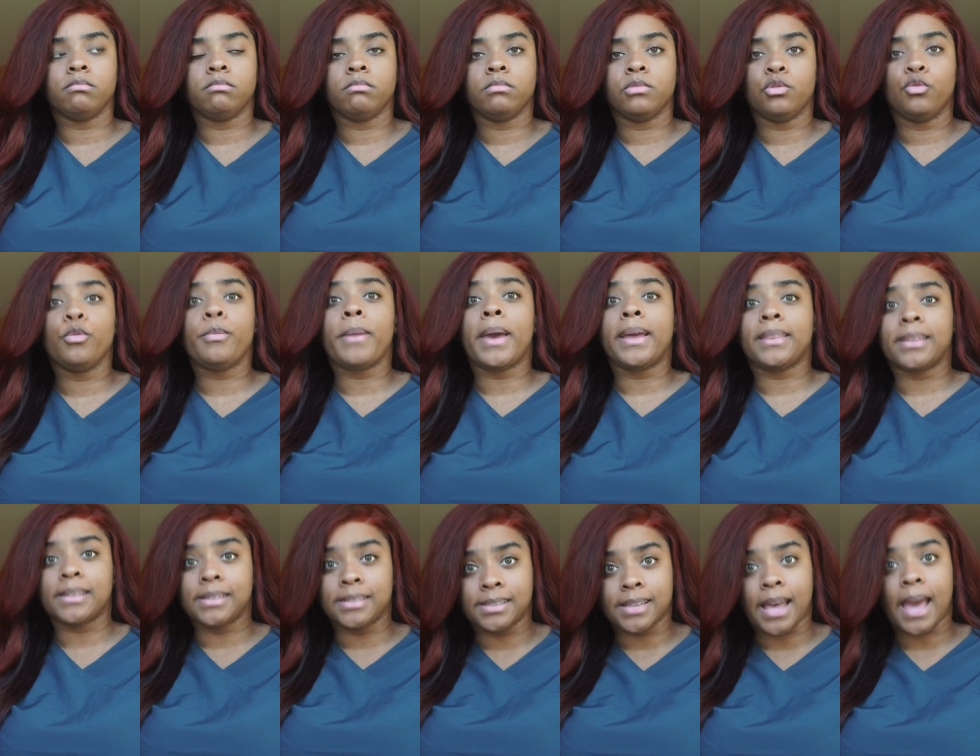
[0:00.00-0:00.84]
We make
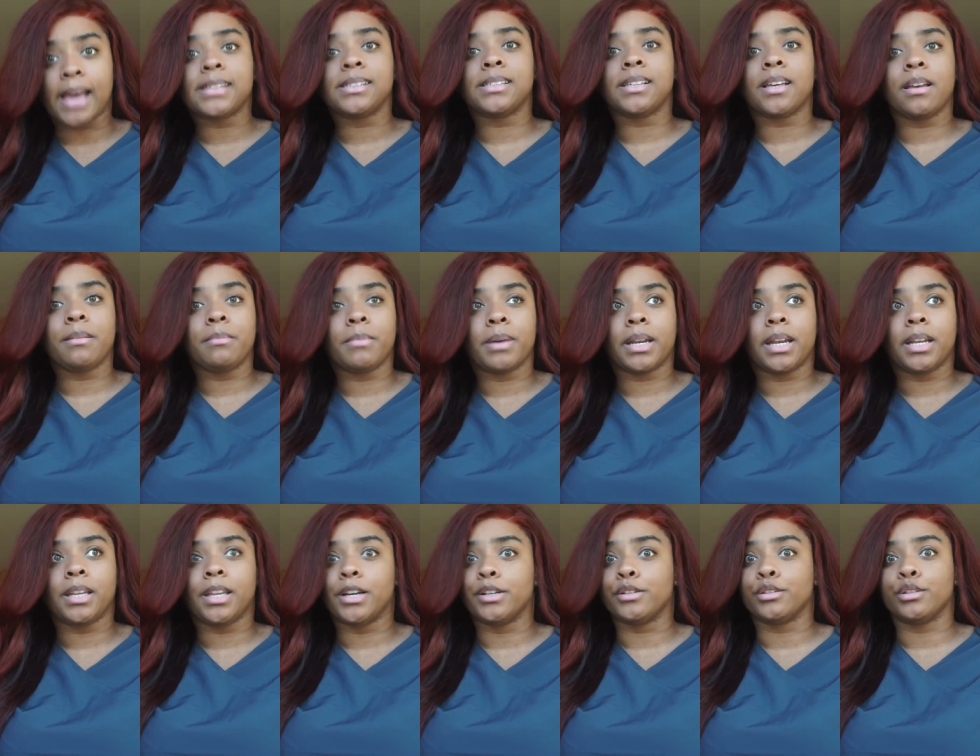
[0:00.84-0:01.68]
the exact same money.
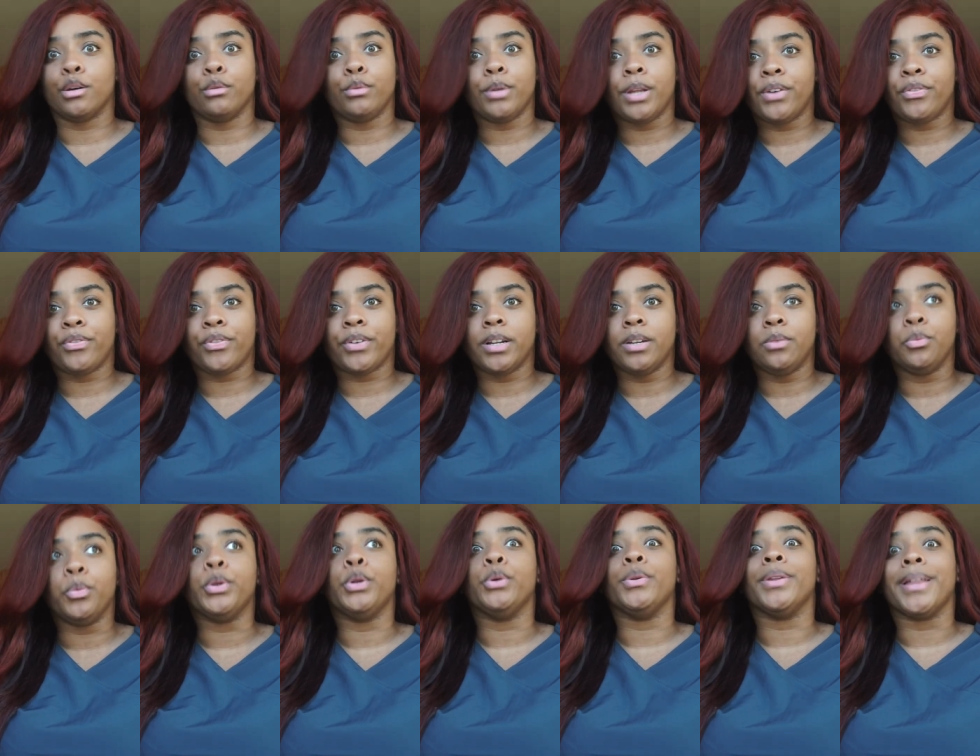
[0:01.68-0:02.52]
There's no different.
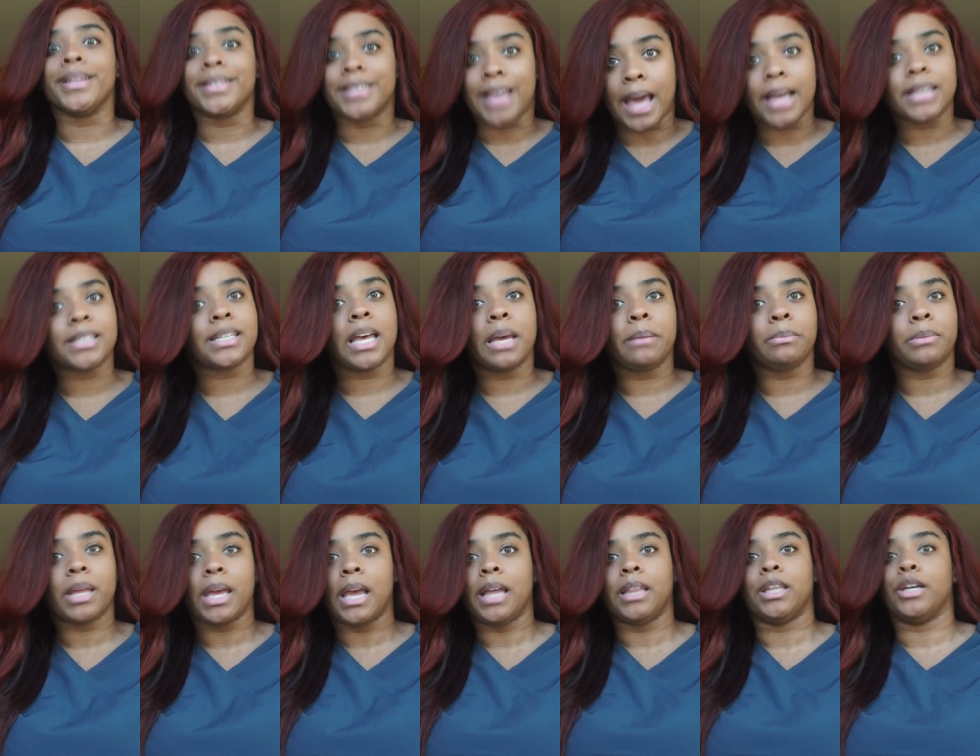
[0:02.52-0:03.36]
We do the exact same
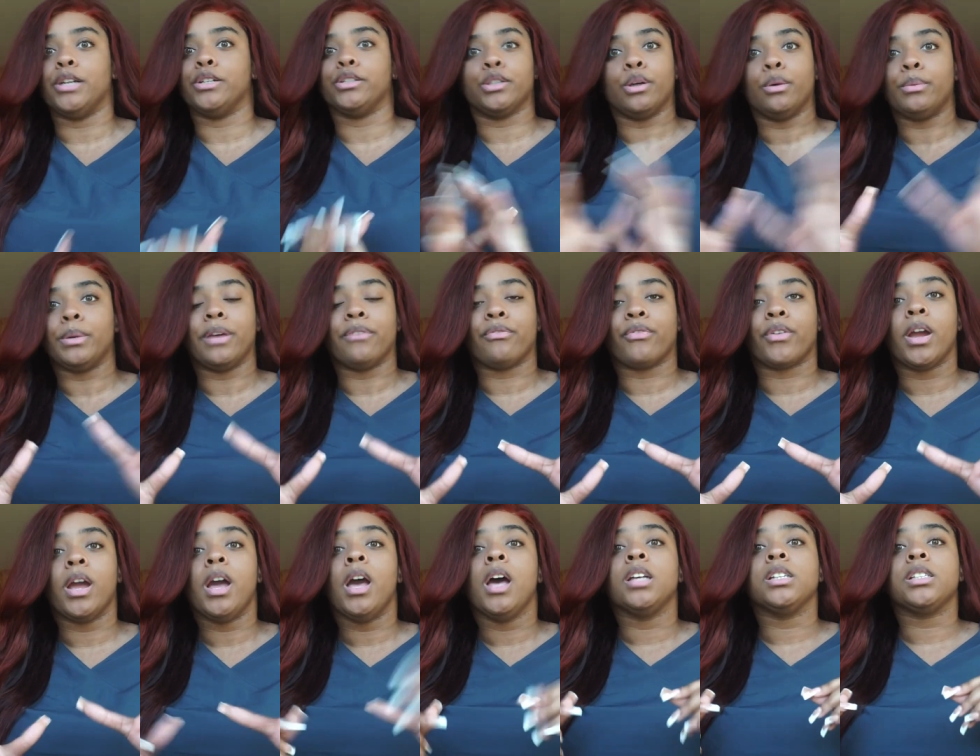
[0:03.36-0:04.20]
thing. There's no
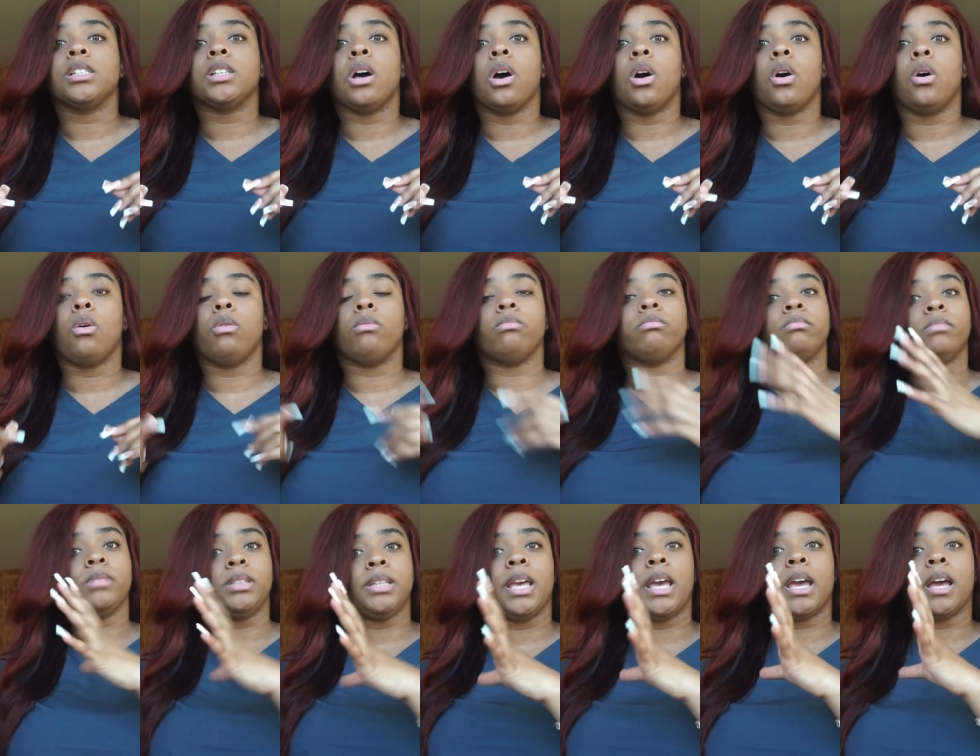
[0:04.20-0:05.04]
different. So
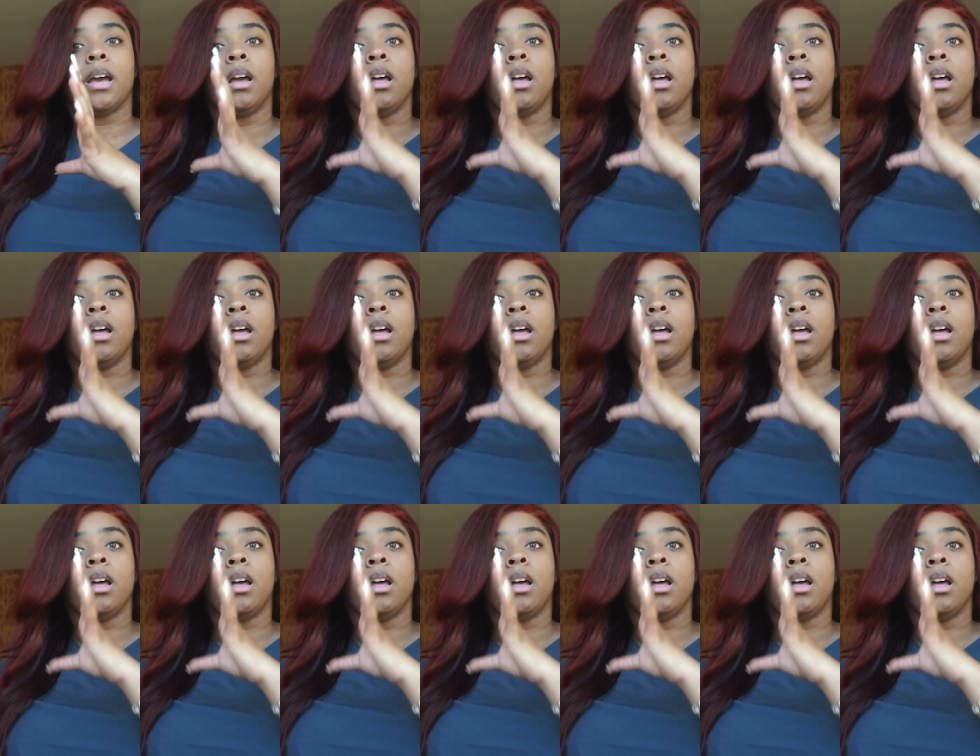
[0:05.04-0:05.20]
yeah,